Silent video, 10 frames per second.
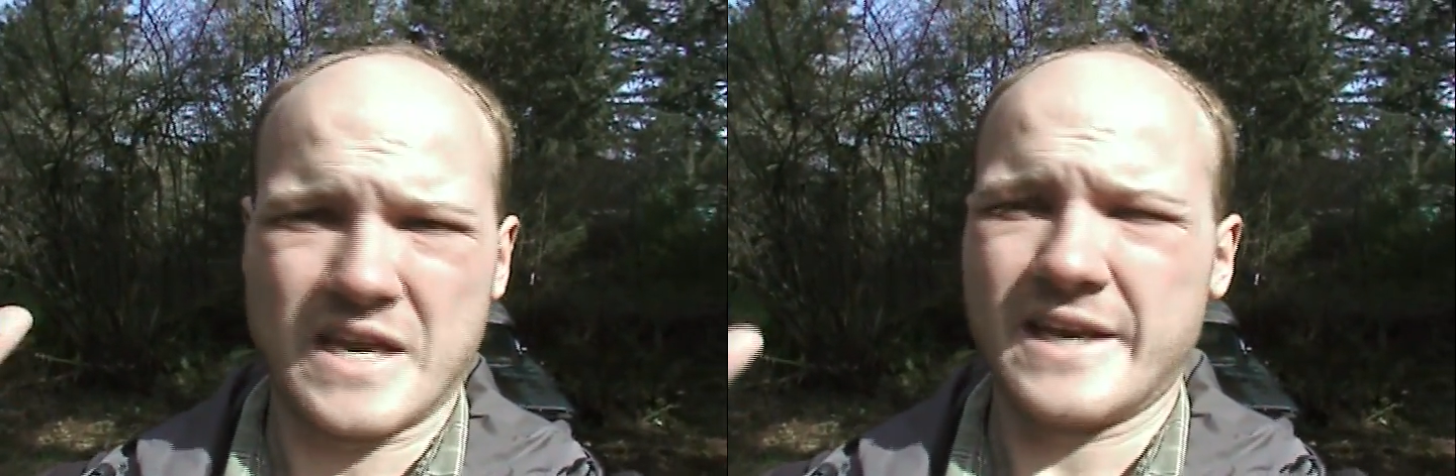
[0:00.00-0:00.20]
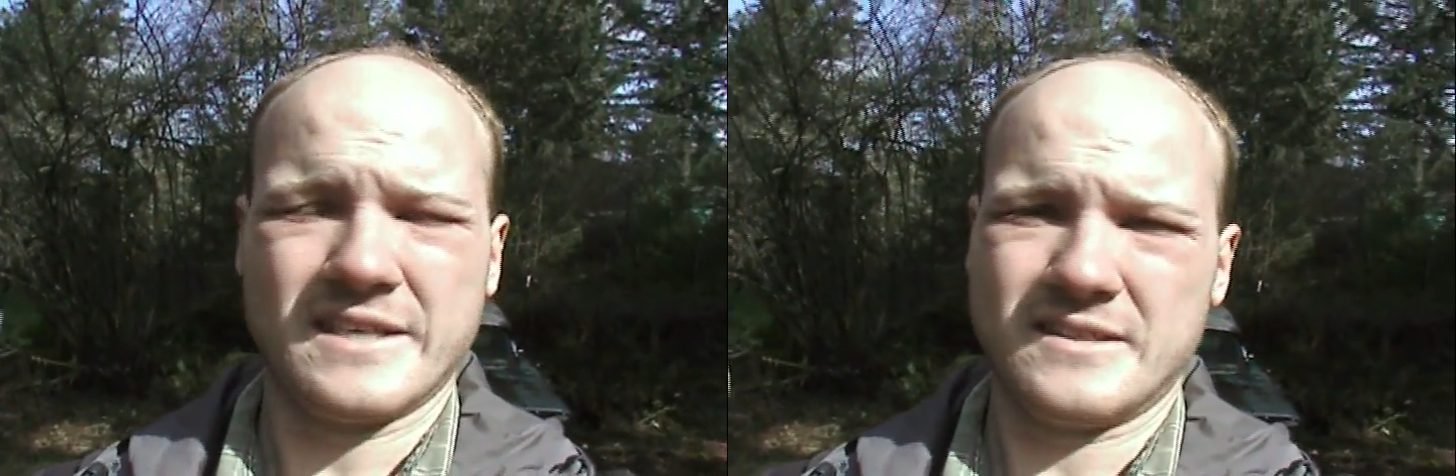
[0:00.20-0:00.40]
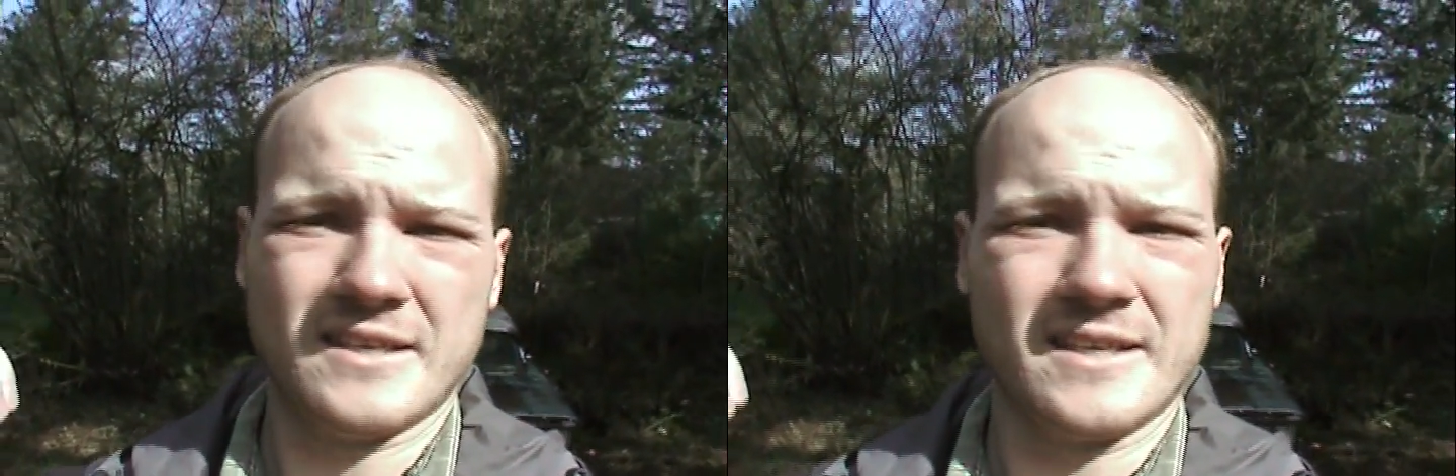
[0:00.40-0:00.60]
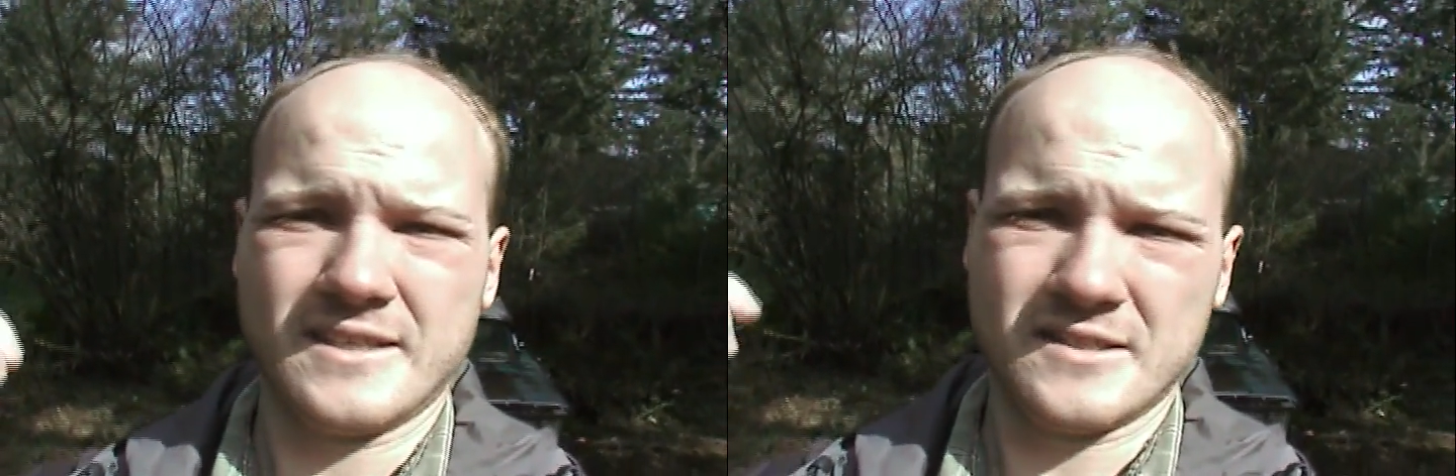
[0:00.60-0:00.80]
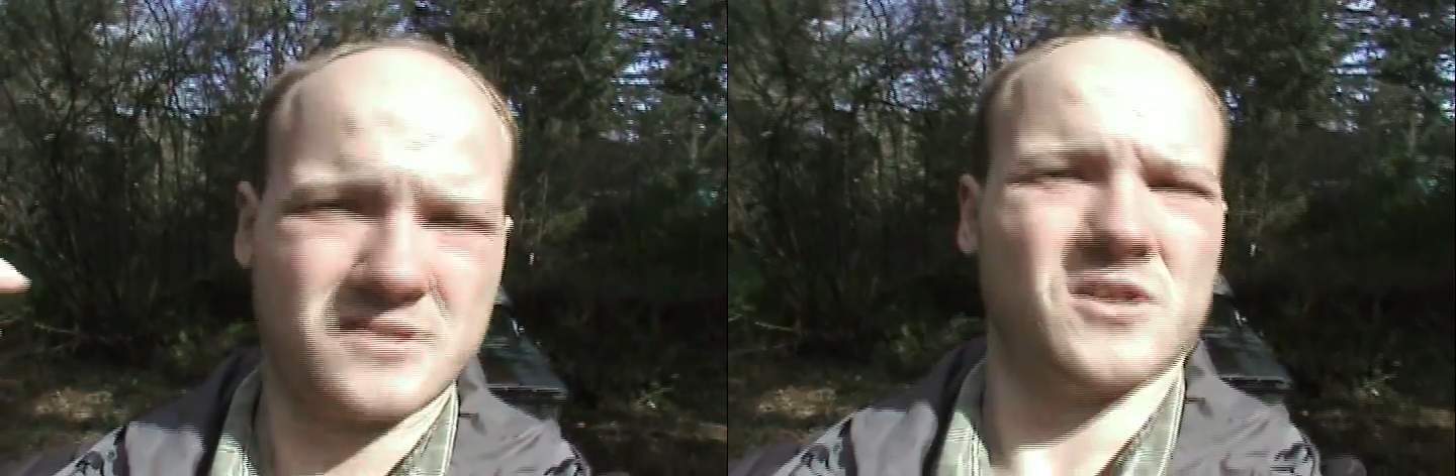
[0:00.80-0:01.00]
Canada
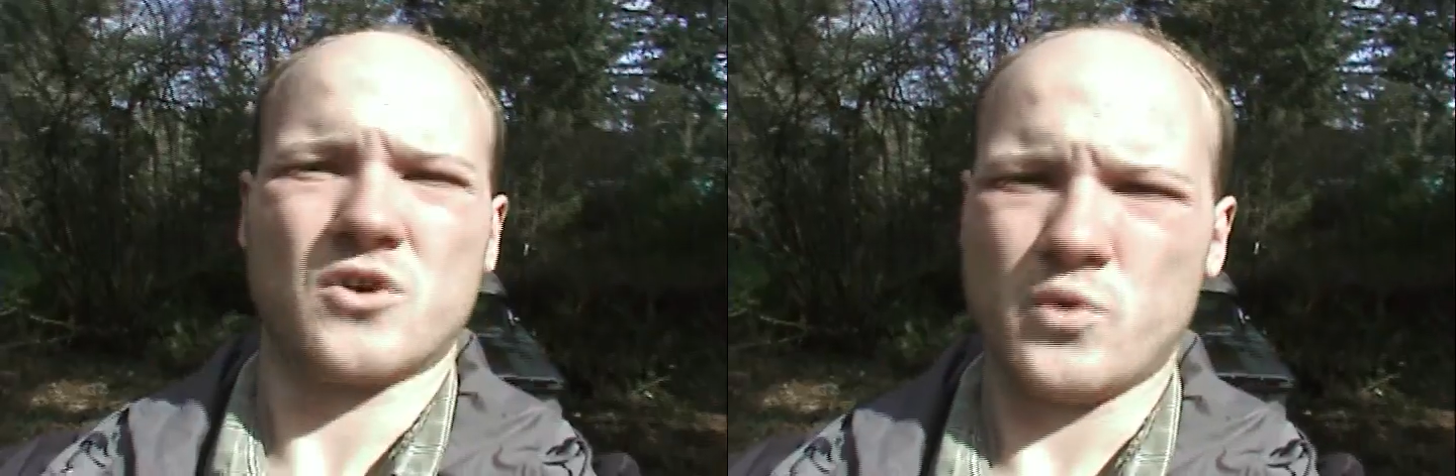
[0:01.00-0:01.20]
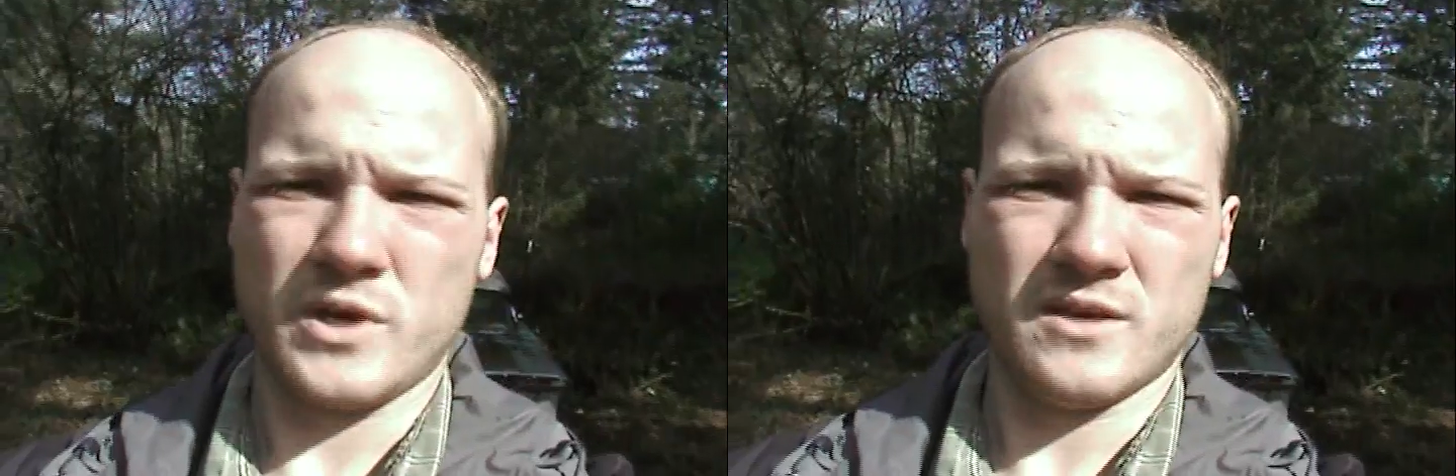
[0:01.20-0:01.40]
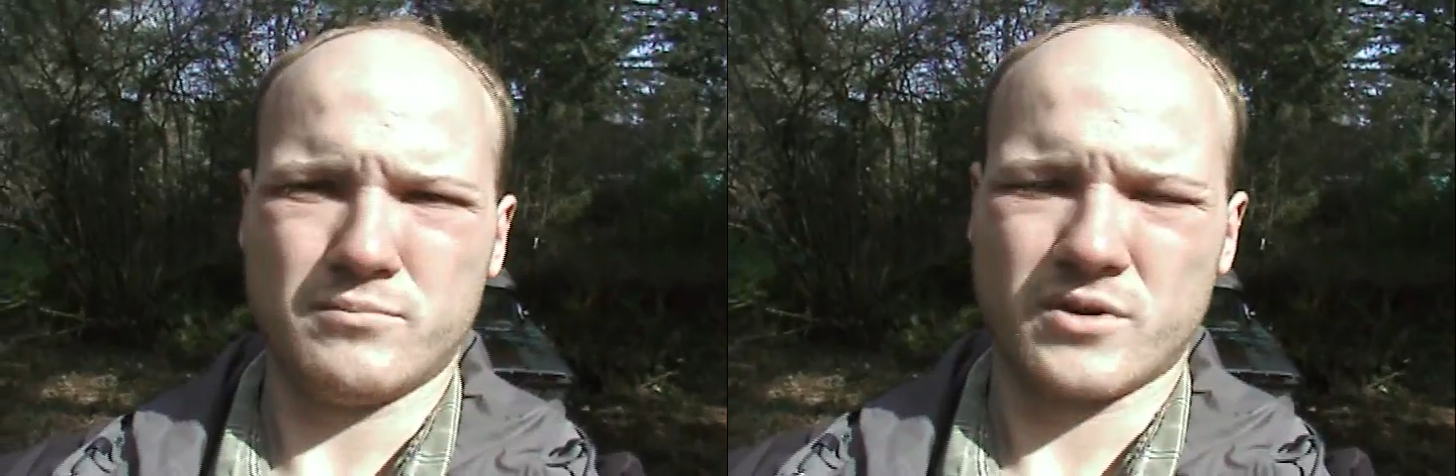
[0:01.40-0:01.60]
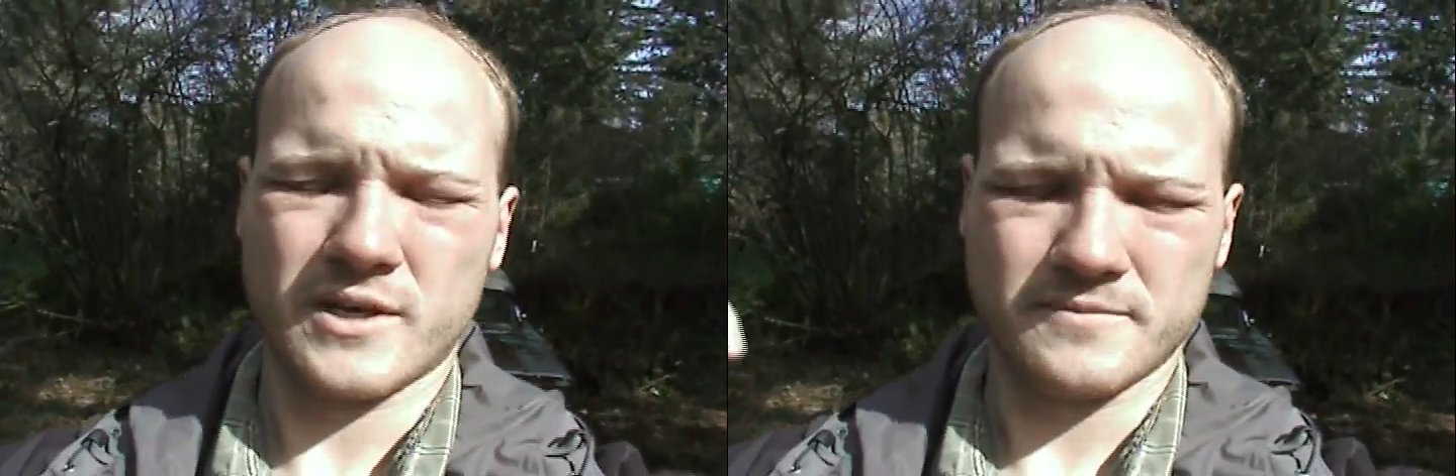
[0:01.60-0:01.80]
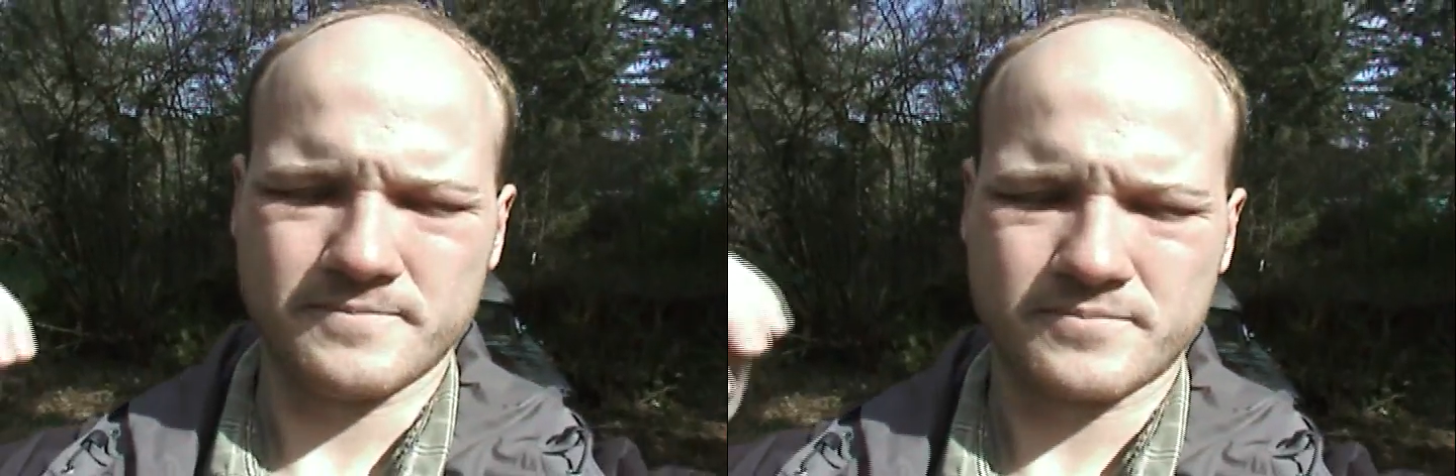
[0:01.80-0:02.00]
is the Queen of
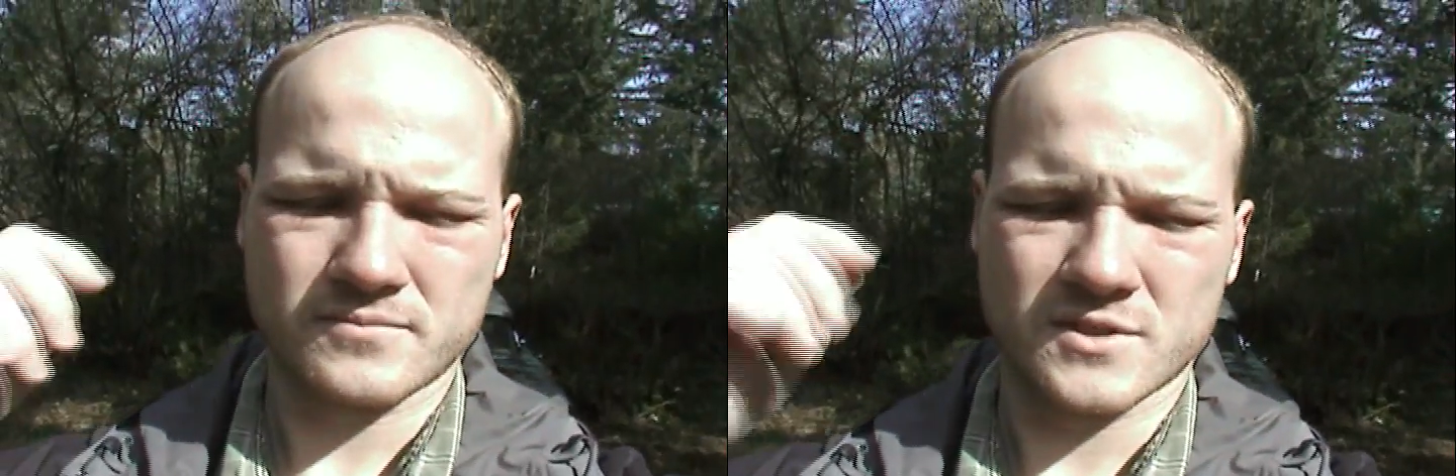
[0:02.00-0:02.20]
Britain.